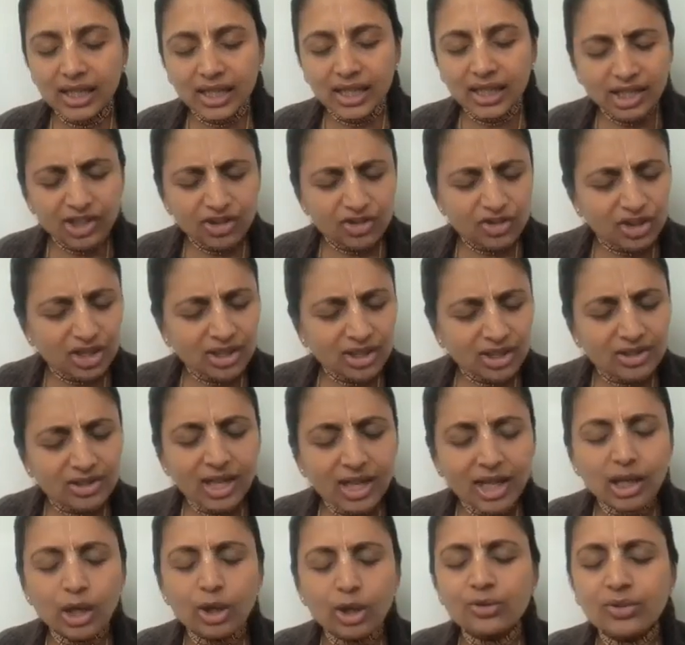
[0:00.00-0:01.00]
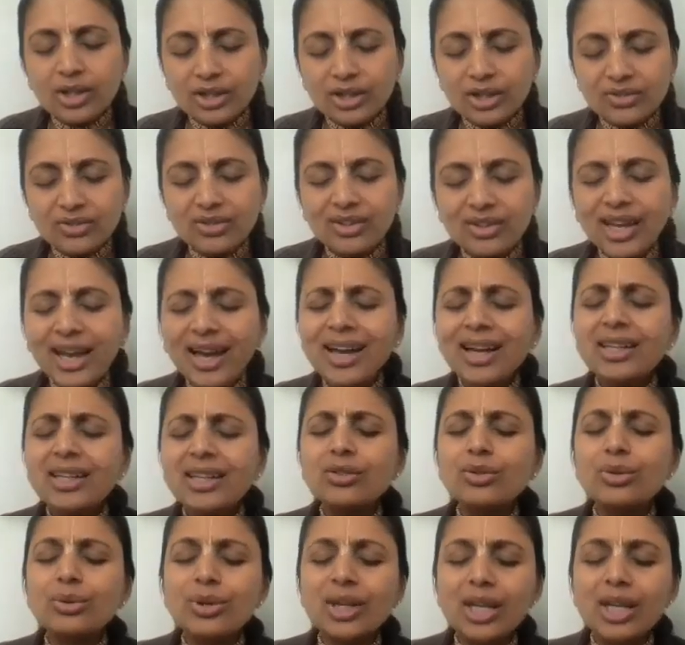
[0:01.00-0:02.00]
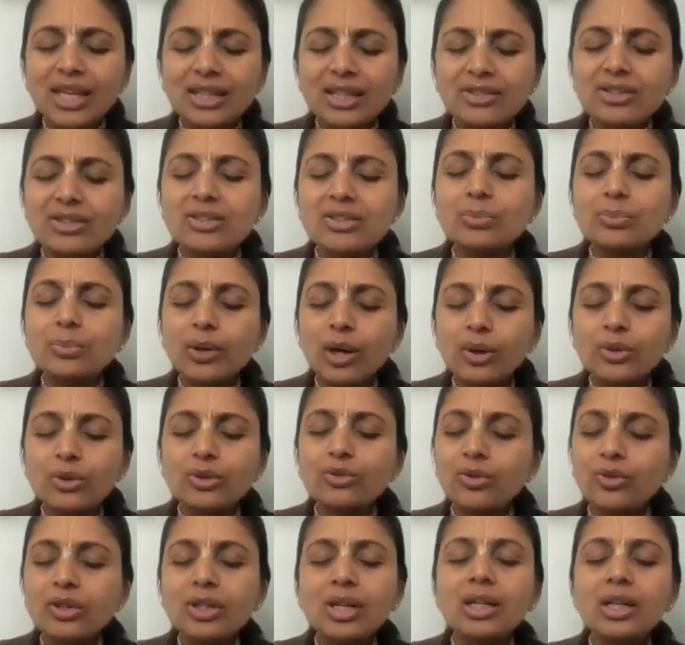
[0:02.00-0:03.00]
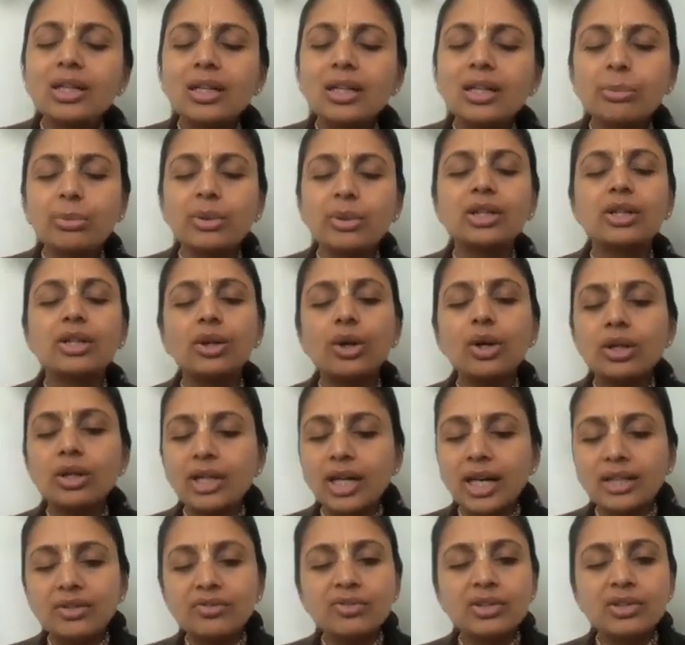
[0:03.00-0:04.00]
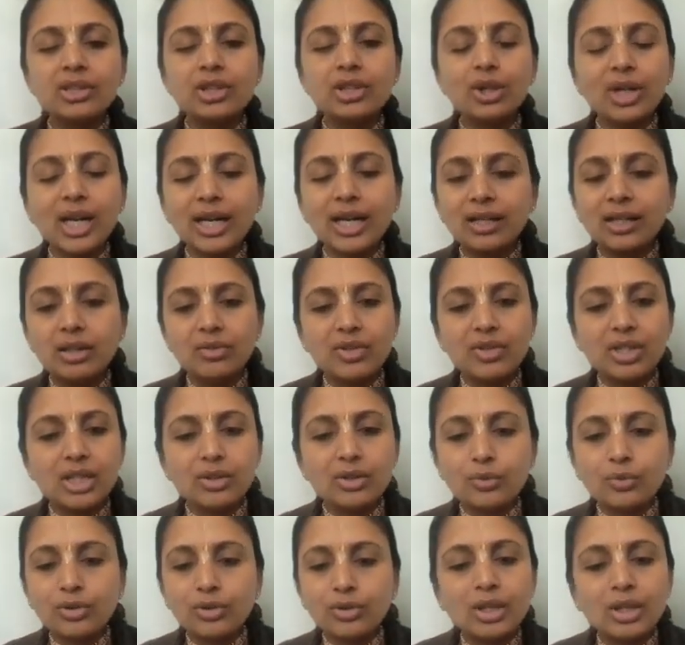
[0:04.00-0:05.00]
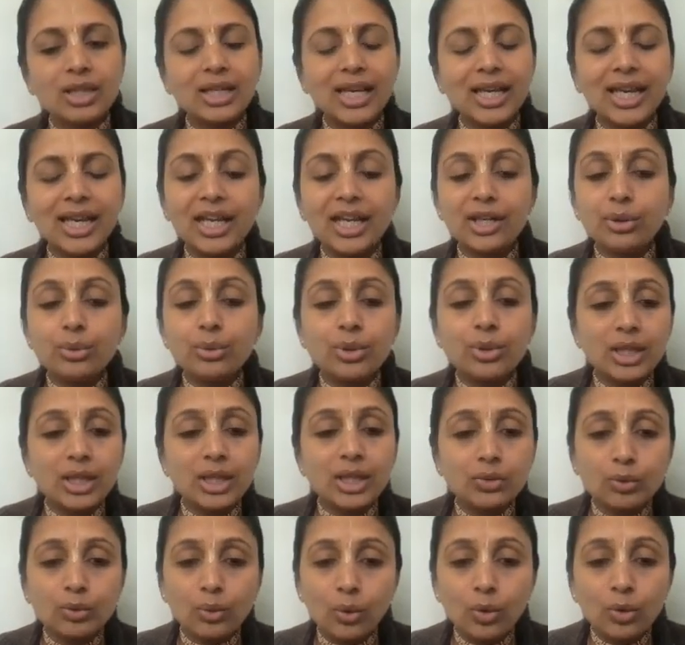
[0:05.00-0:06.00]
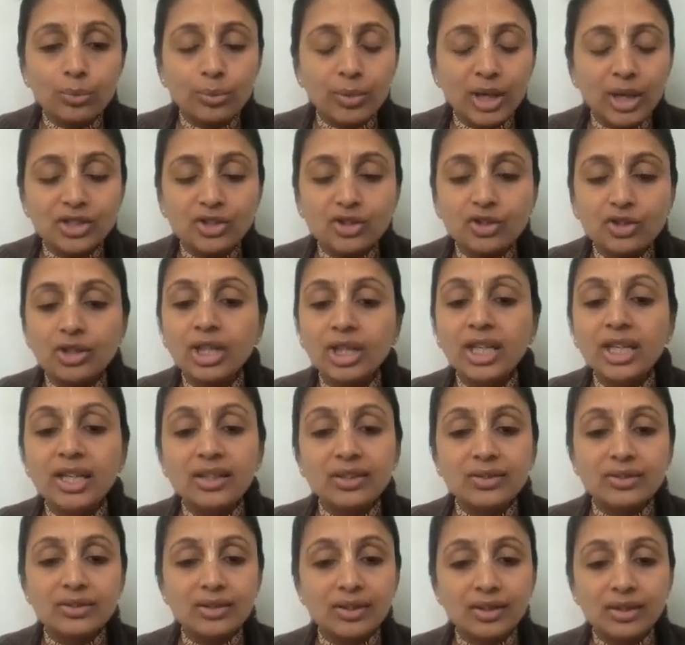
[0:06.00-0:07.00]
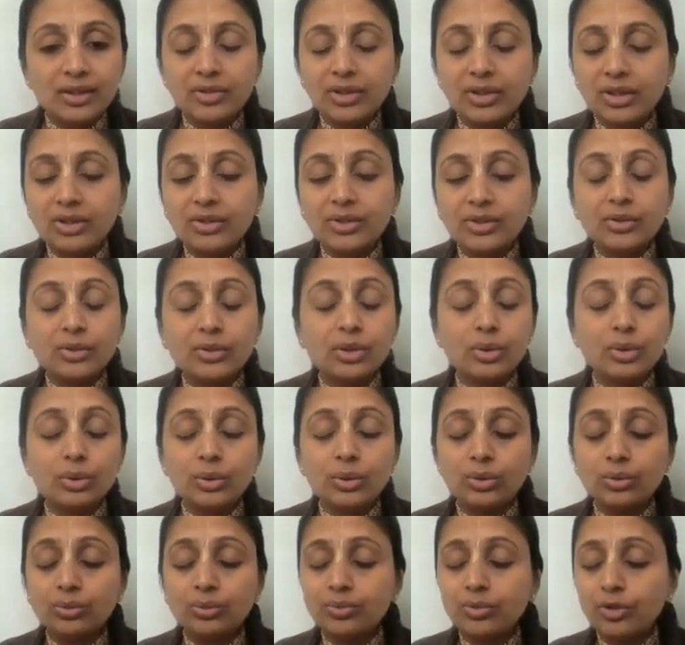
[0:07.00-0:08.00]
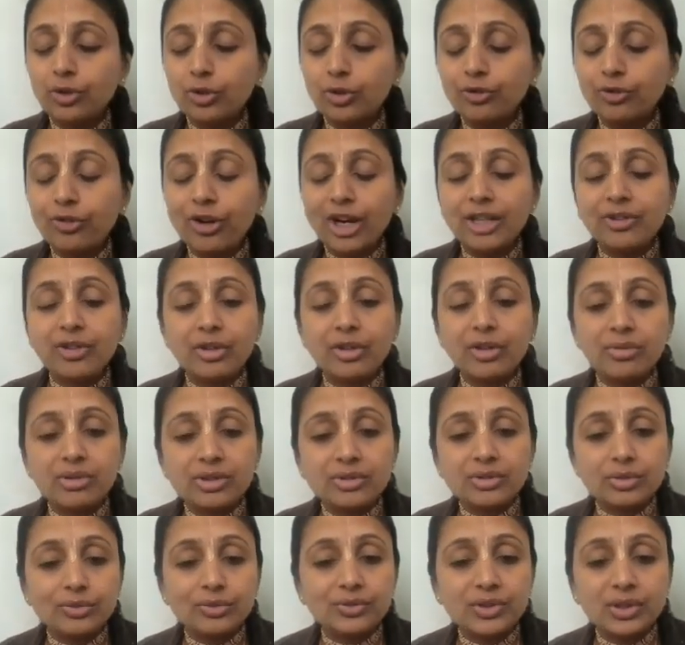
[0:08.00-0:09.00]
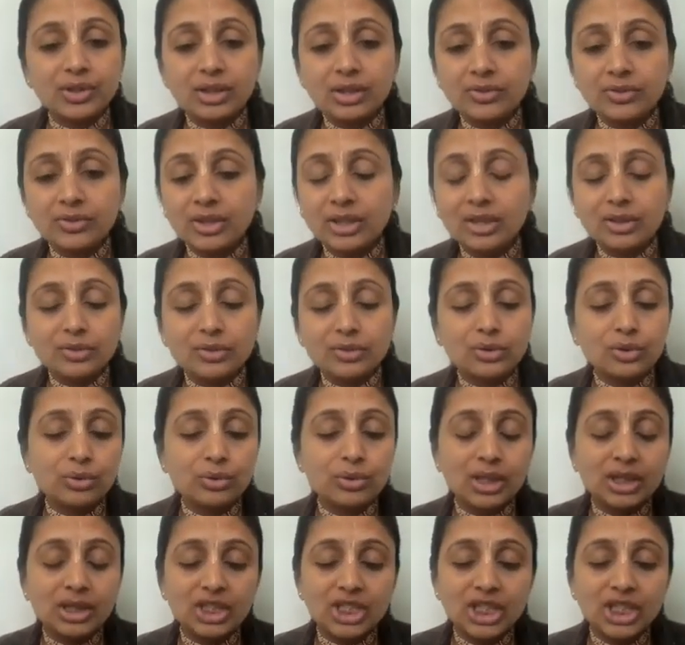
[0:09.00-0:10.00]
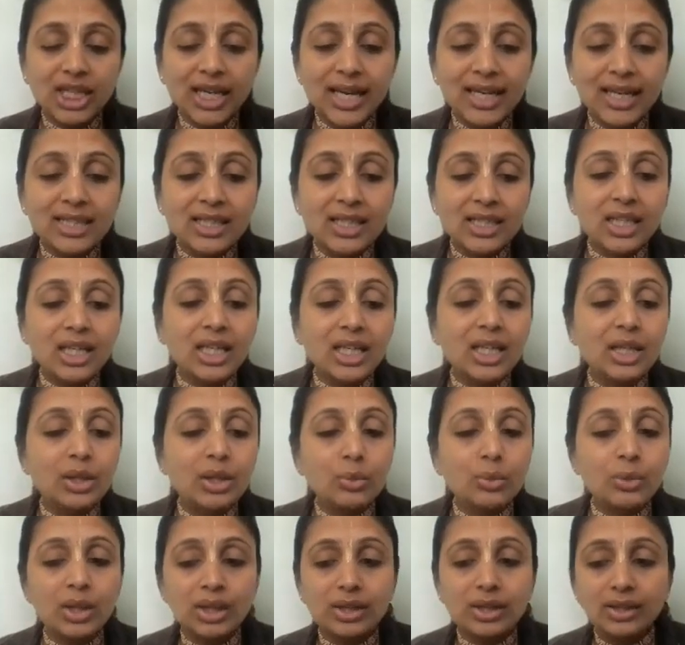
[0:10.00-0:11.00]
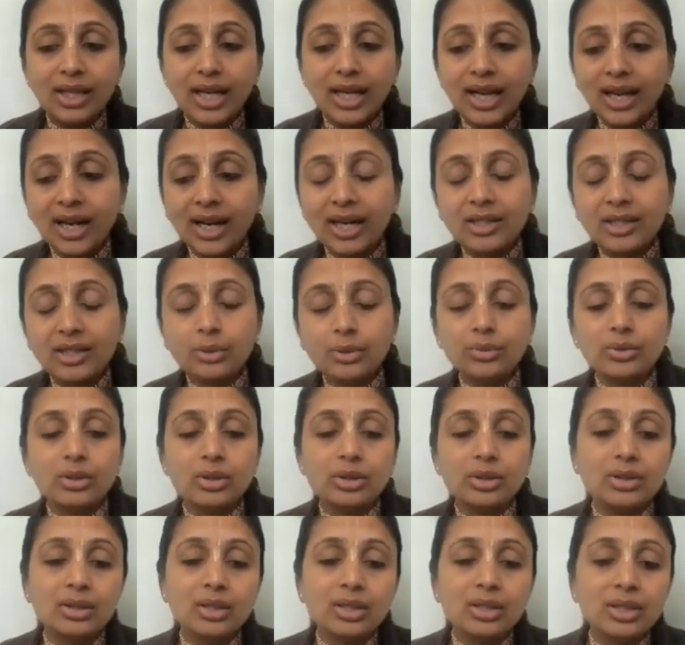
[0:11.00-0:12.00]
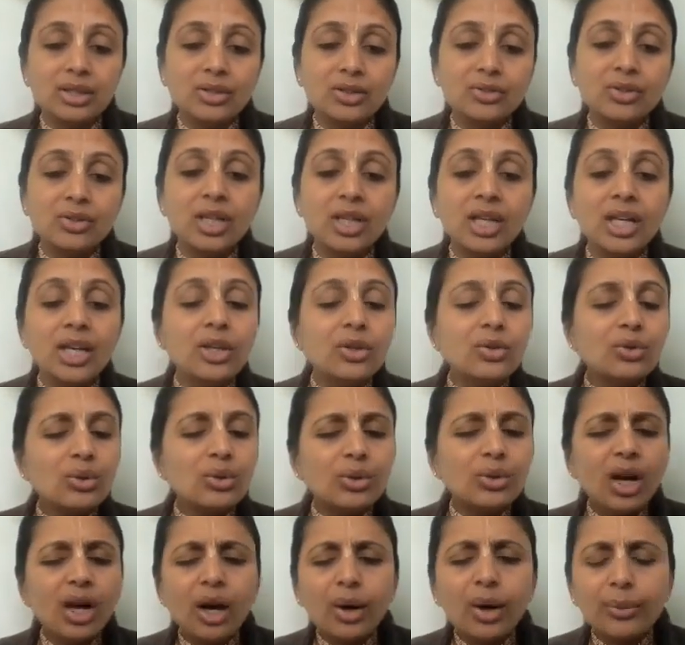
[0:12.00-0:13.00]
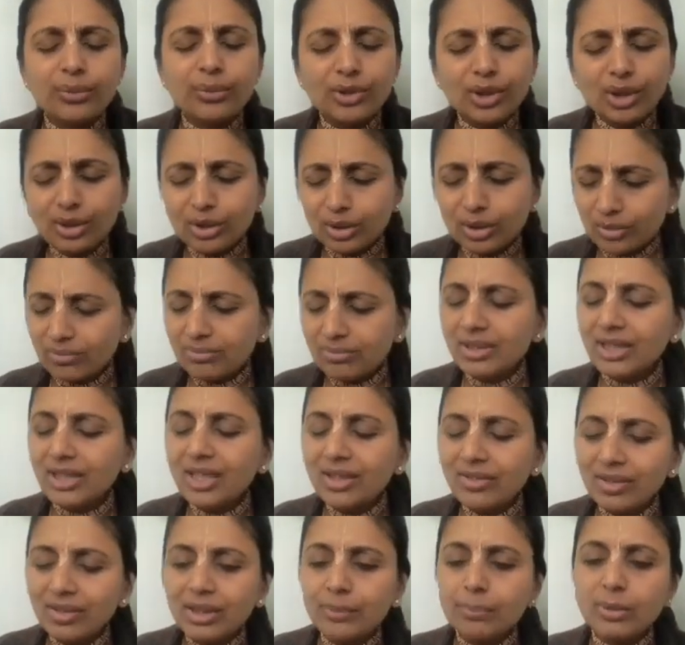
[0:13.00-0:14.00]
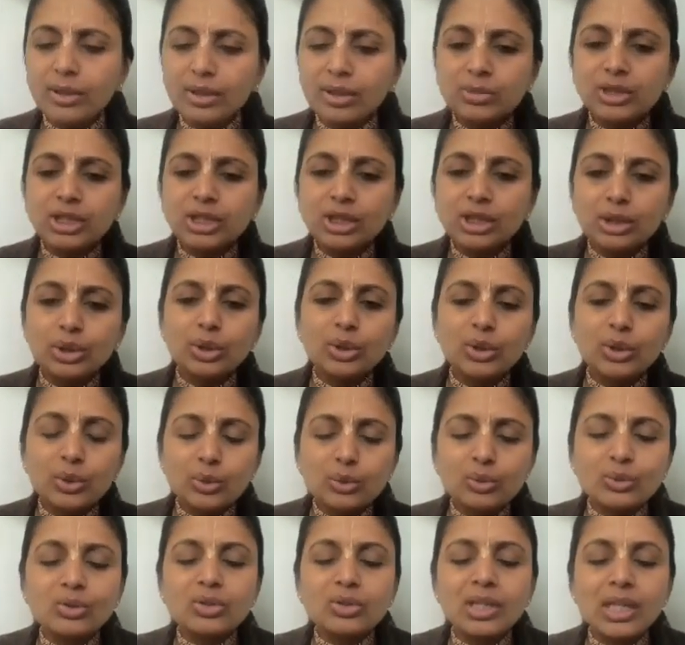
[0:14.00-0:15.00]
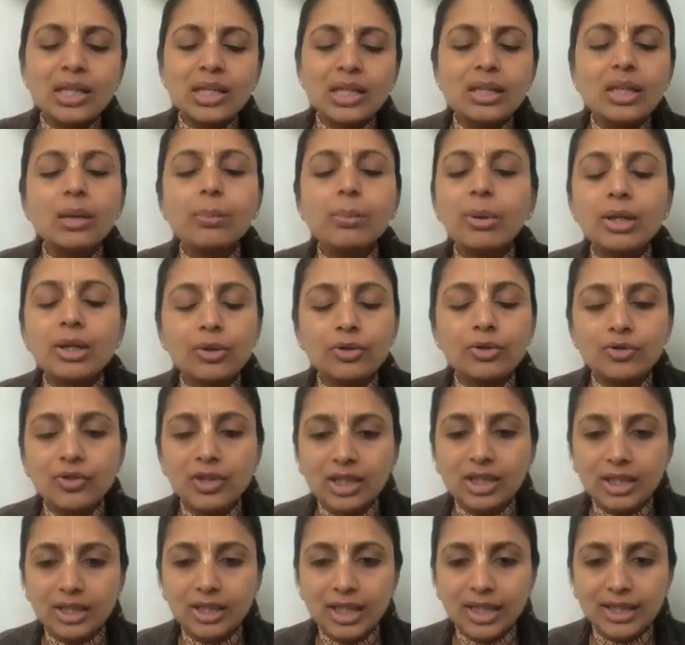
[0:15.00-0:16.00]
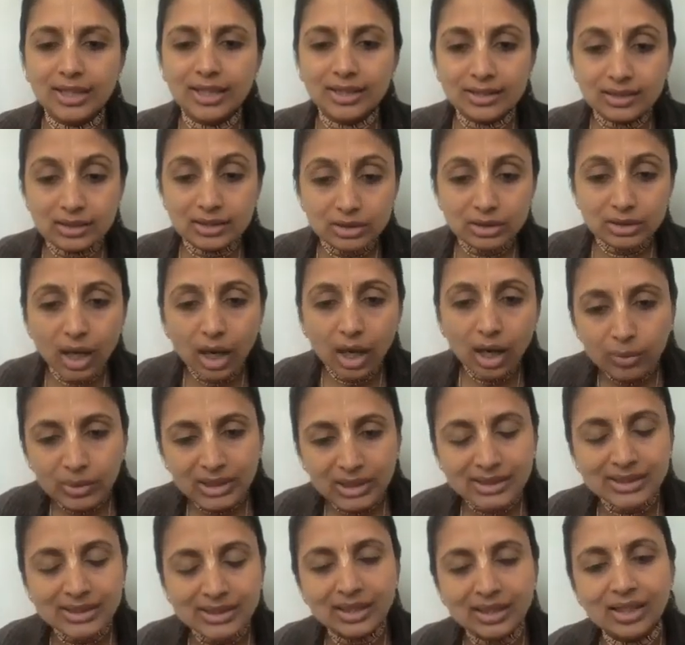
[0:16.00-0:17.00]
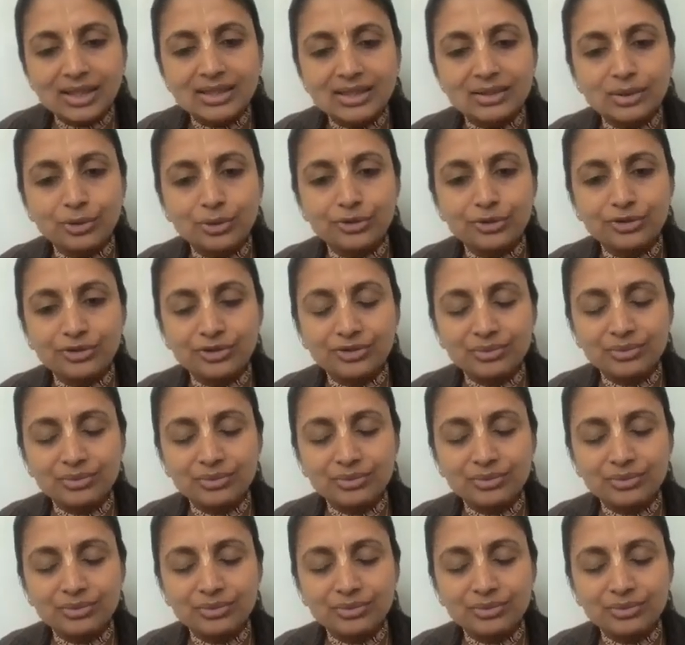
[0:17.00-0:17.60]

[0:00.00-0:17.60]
It just allows us, yeah, it's okay, just browse for a little bit. You're done with your activities for the day. You did so much service, 4-5 hours of service. You did chanting, you did that, you did this. So now you're given permission to use a little bit of internet. This is how it starts off.